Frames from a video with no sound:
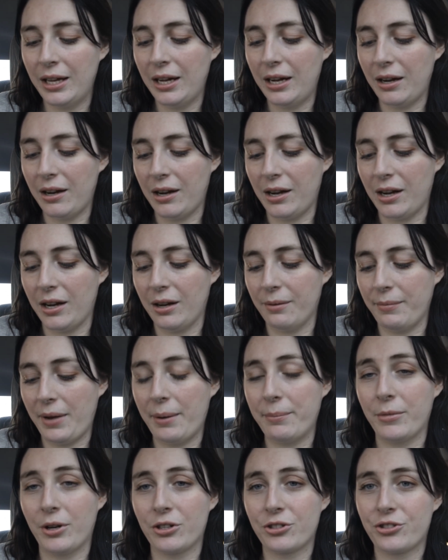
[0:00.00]

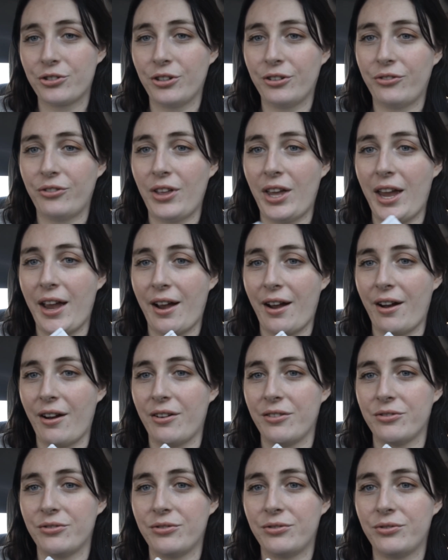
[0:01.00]
I'm not sure if they
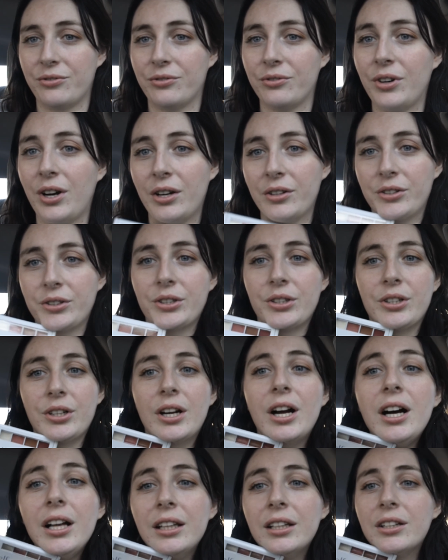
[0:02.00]
have other
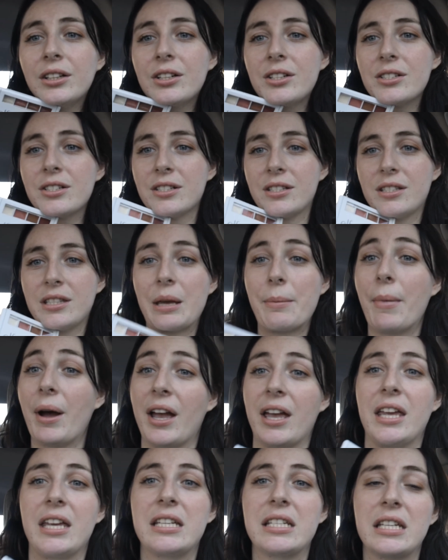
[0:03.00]
colors. They
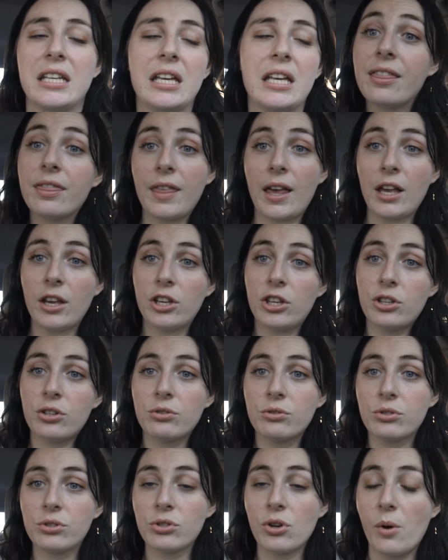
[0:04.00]
might. Thank
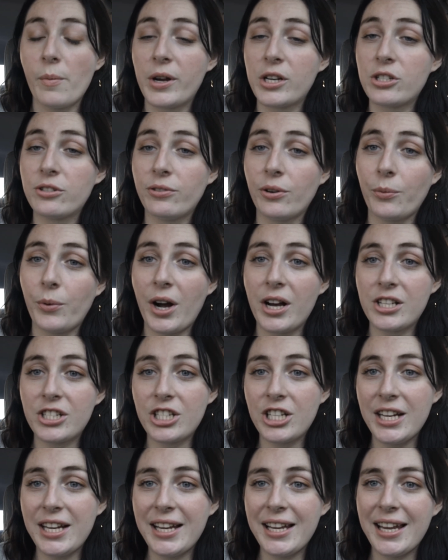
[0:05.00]
you so much for
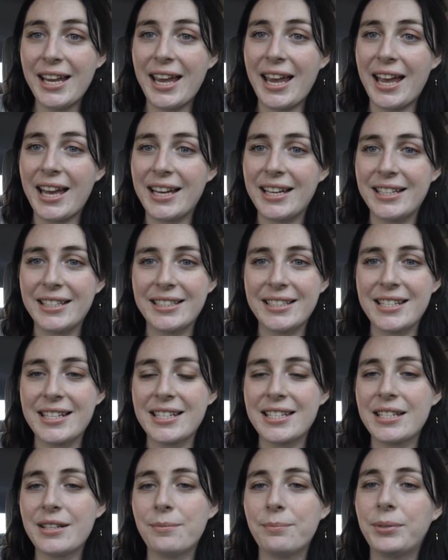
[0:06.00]
watching, and
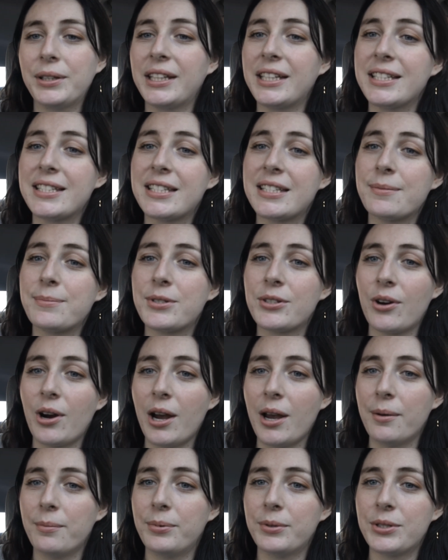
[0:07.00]
please
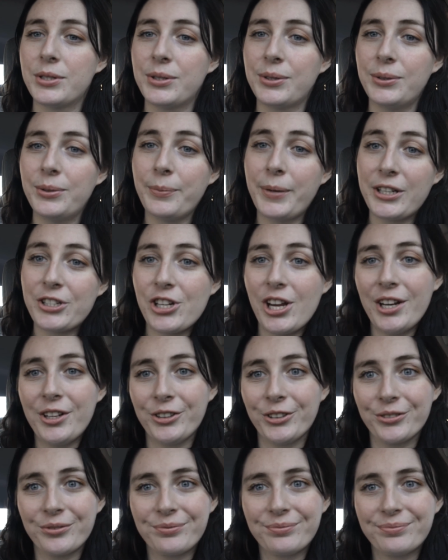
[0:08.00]
subscribe to my
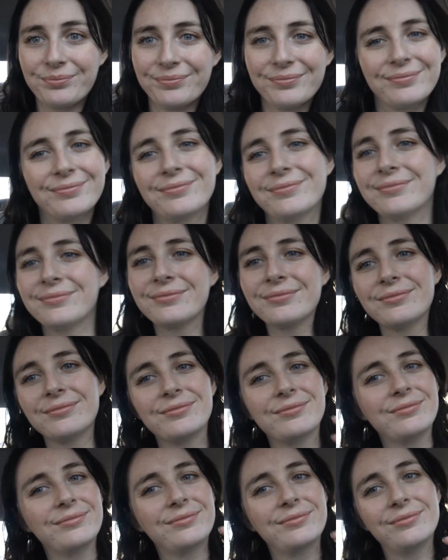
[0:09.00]
channel.
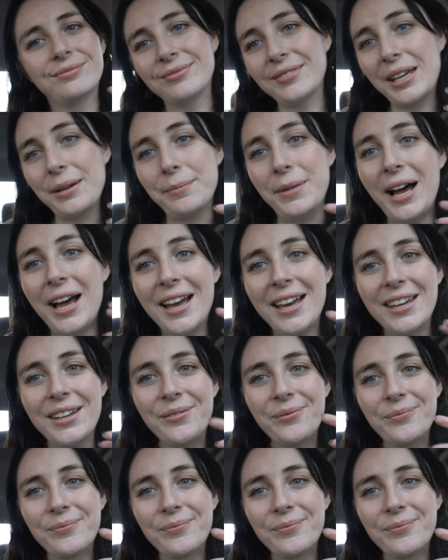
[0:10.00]
Bye!